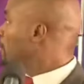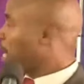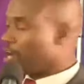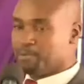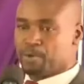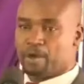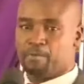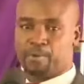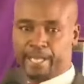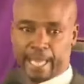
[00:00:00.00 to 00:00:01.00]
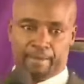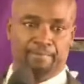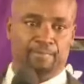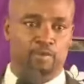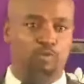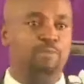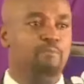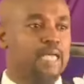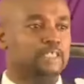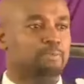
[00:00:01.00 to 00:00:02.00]
We have prayer. We
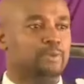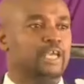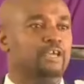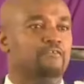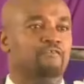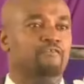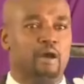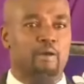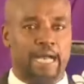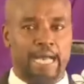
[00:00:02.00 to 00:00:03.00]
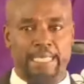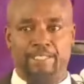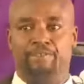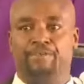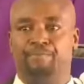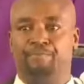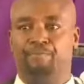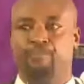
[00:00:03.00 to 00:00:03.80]
must pray for our country.